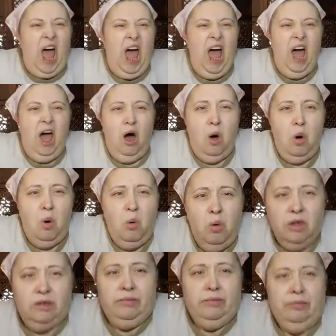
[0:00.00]
ow,
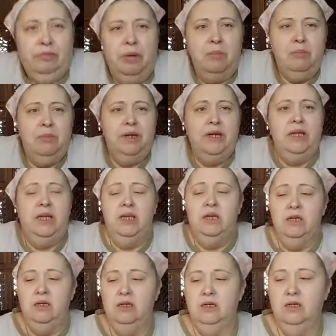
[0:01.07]
bump my knee.
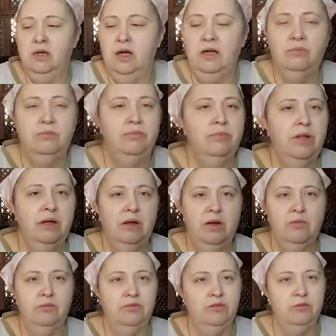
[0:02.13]
I'm not
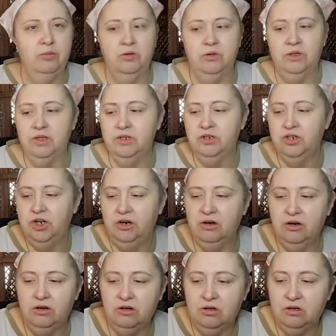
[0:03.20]
comfortable with this chair
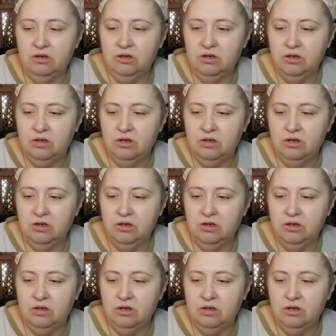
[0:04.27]
at all.